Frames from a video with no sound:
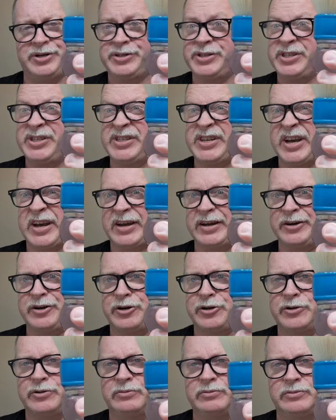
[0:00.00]

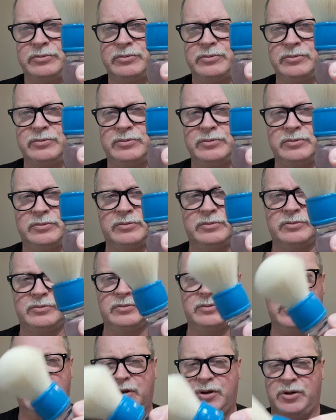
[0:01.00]
second.
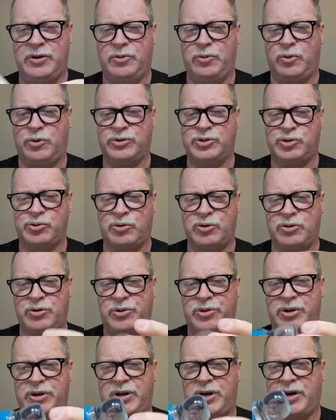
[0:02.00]
What's wrong
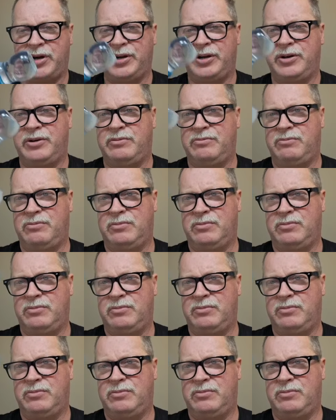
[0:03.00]
with it? I